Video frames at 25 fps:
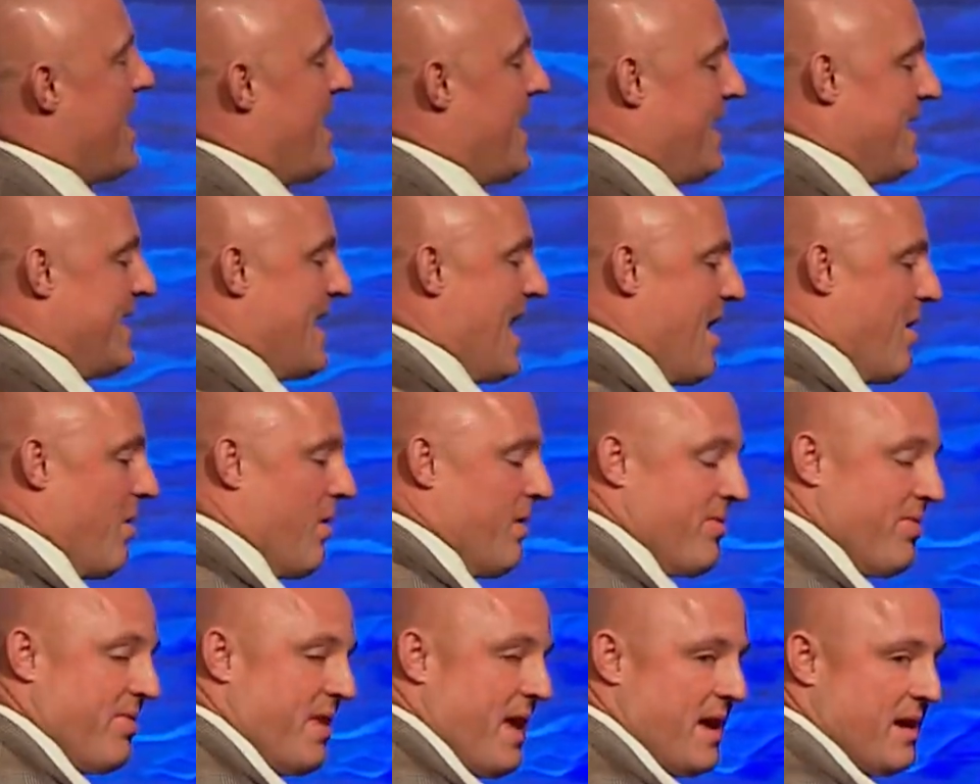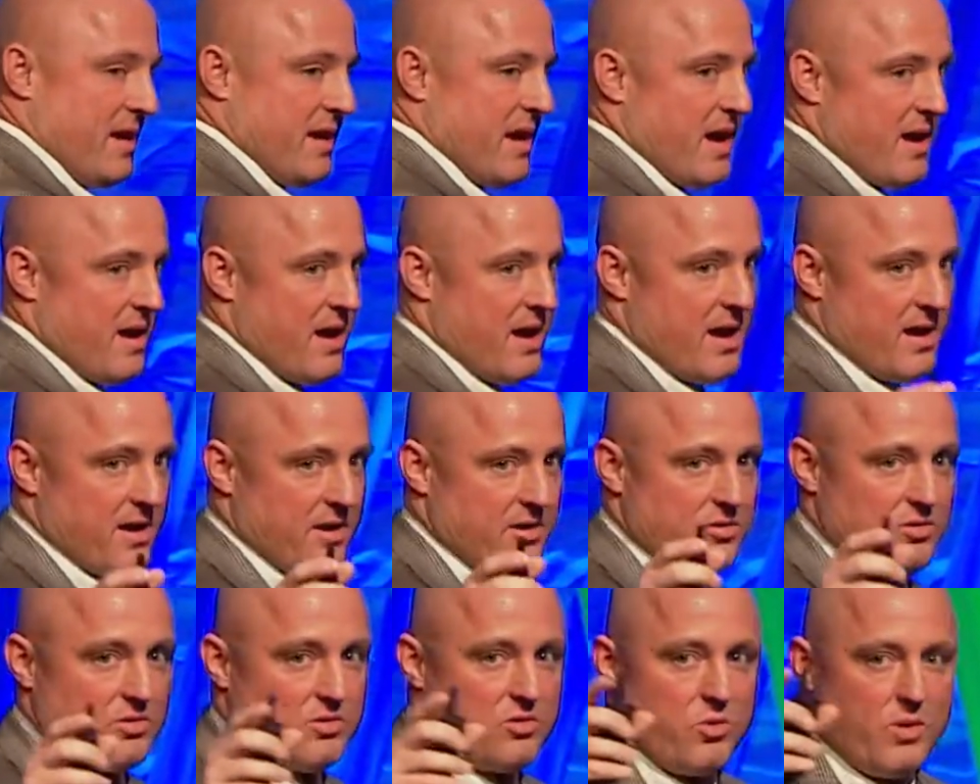Now, a
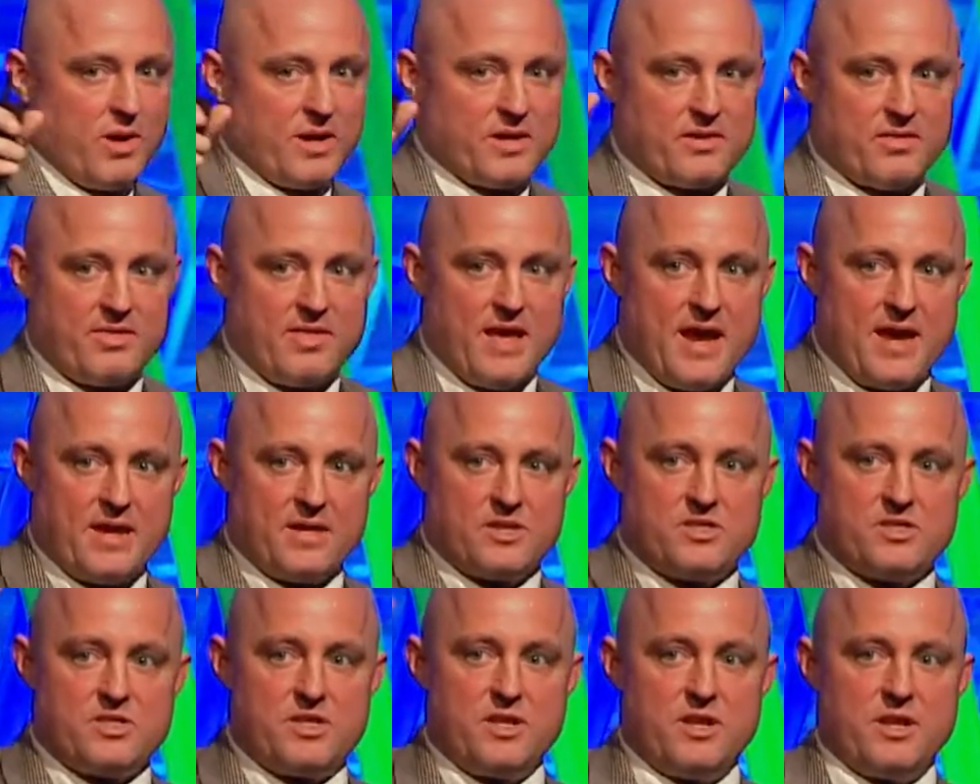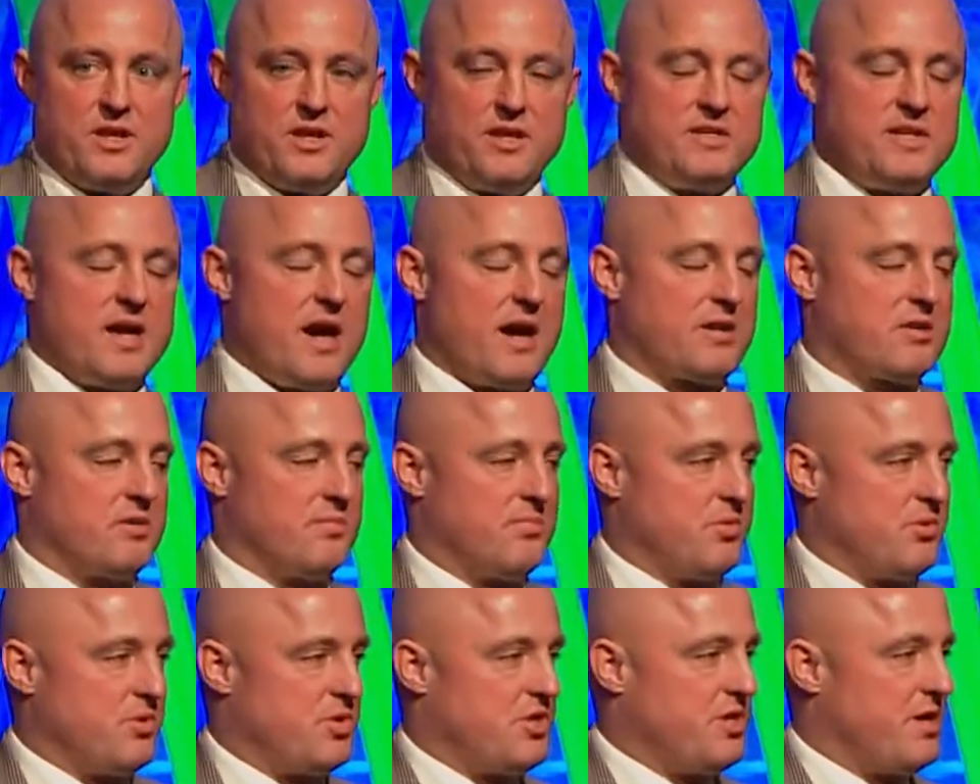quick thanks to Dr.
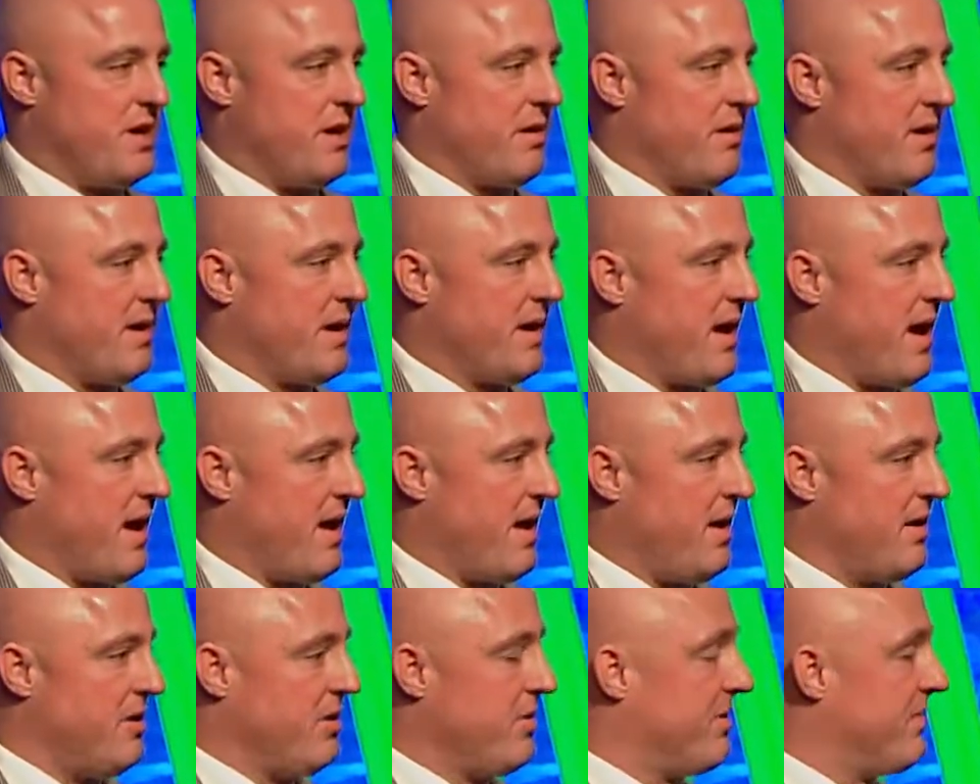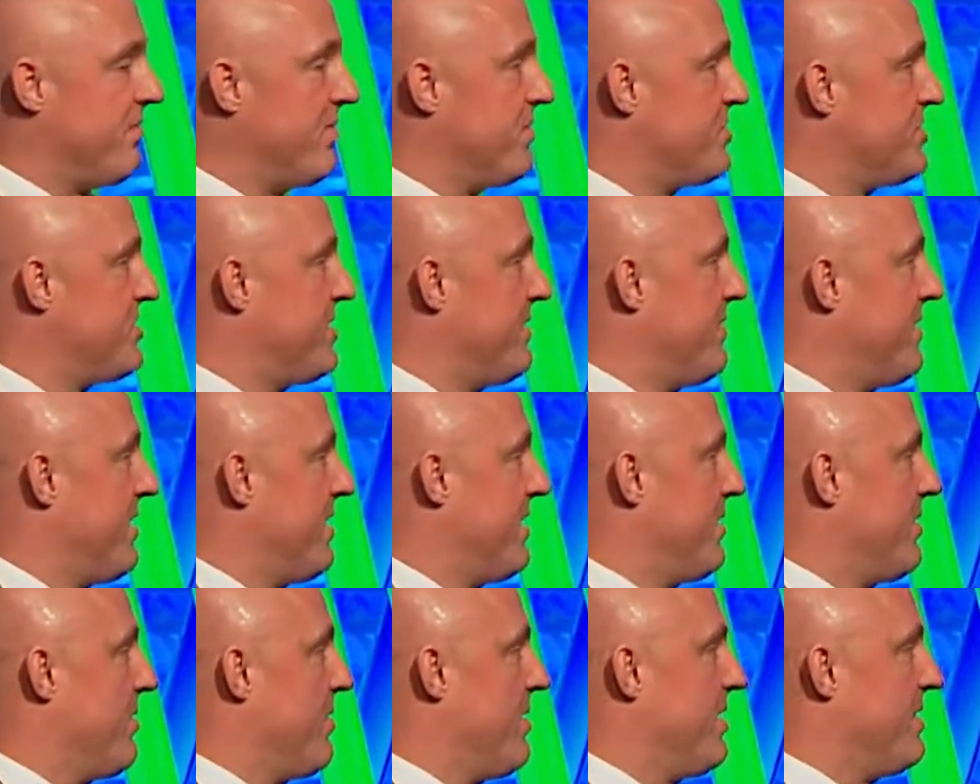Bruce Sherrick at University of
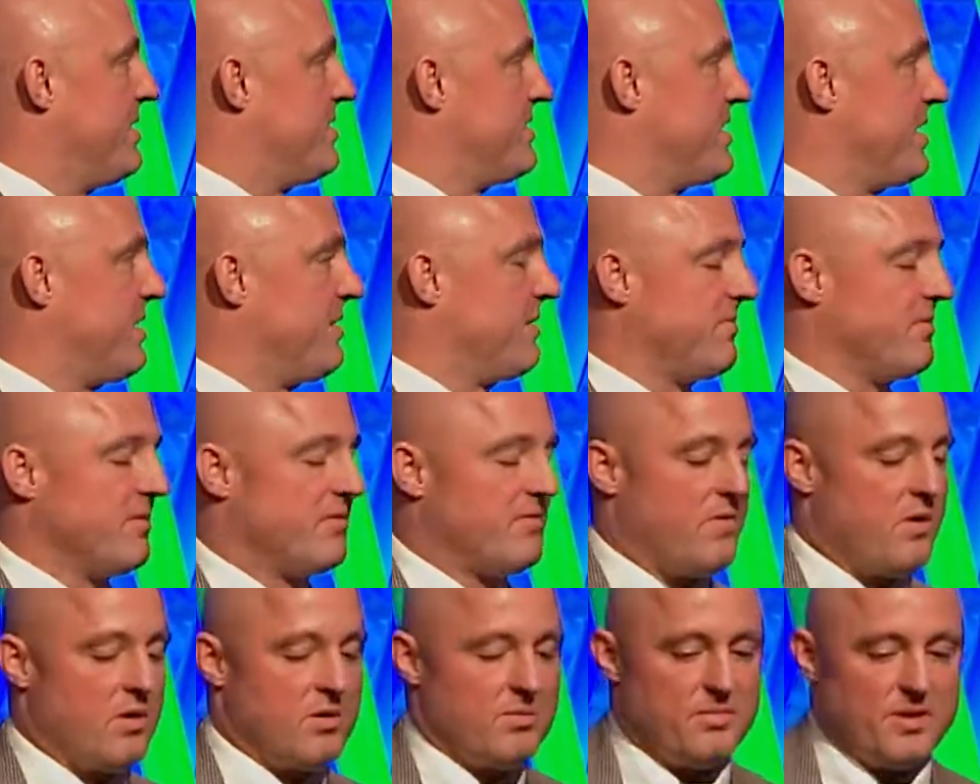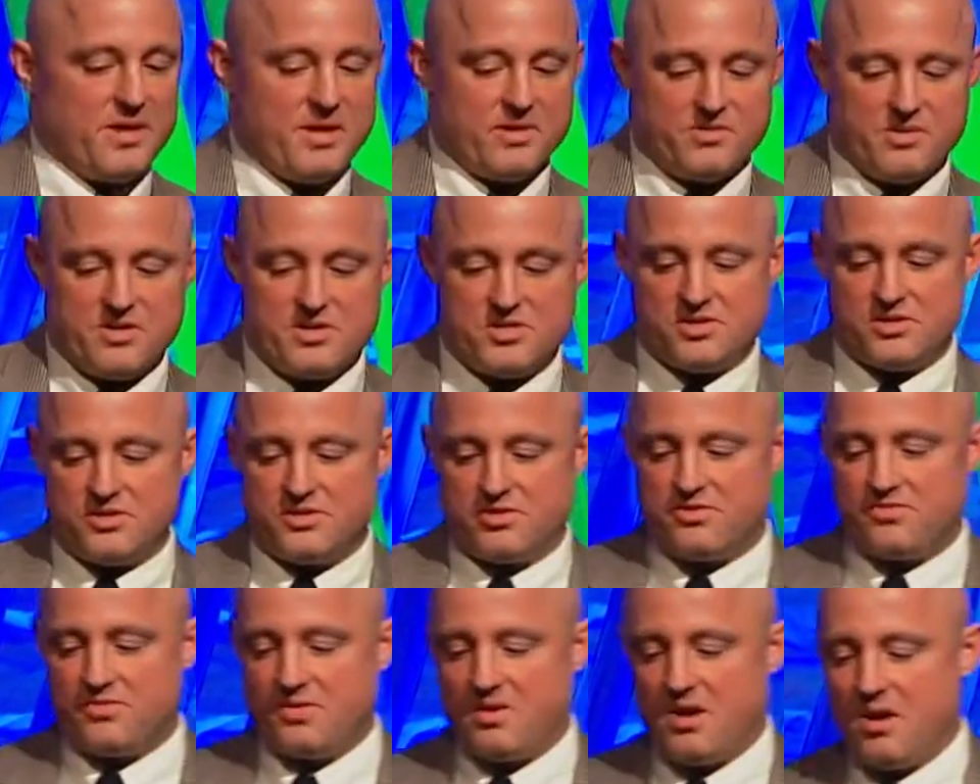Illinois, the Center for Farmland
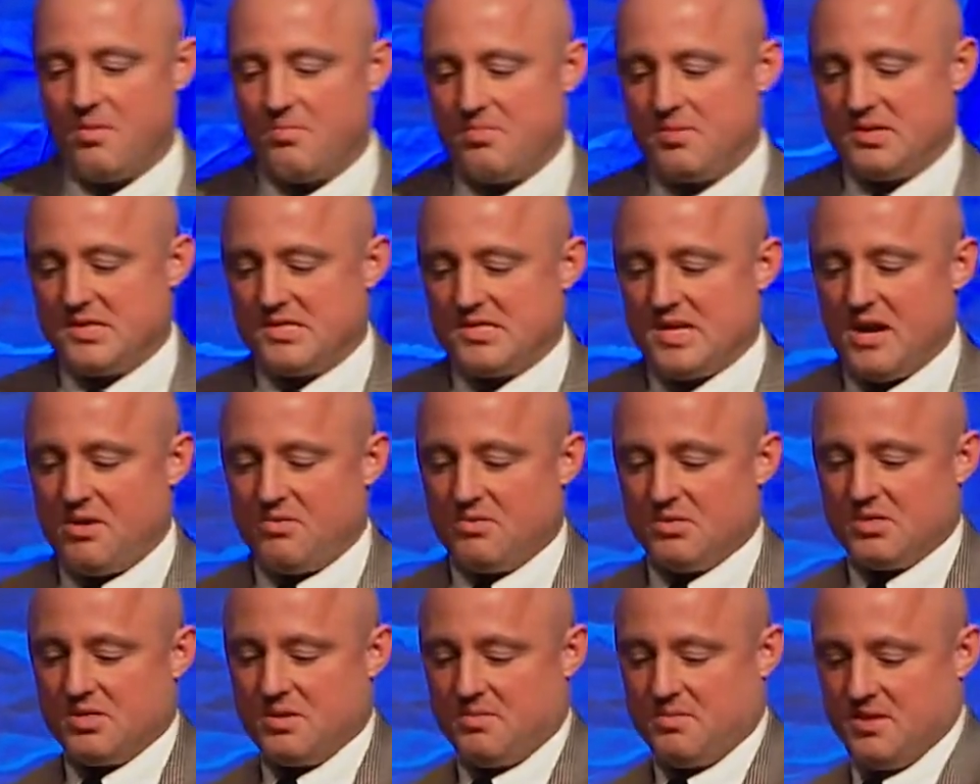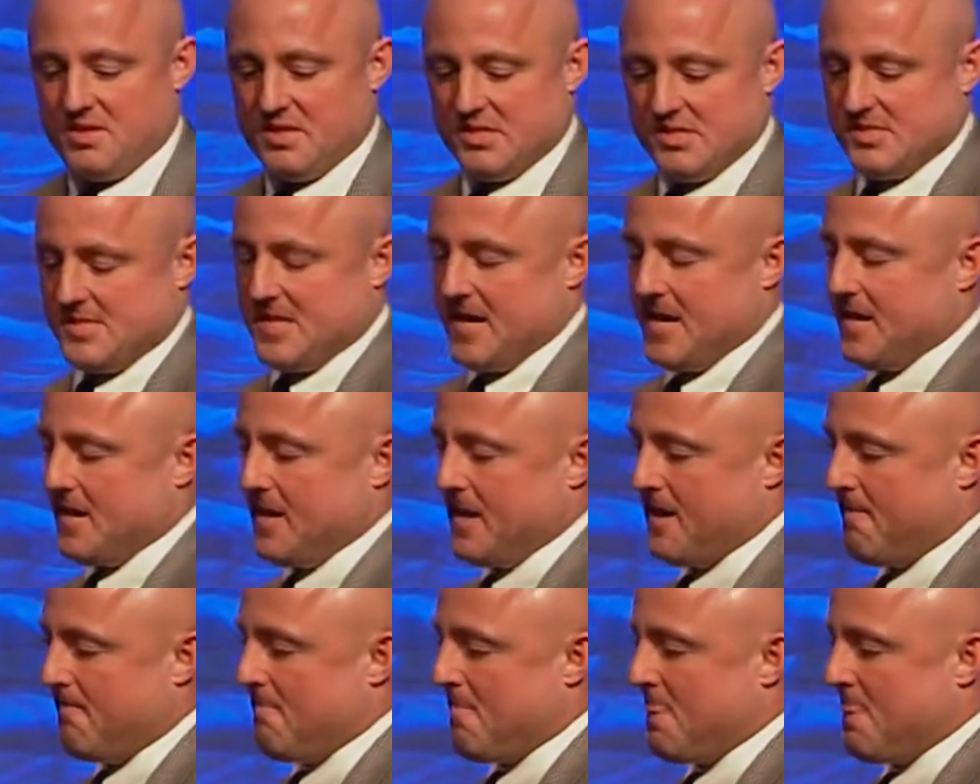Research, for helping us out with some of this data.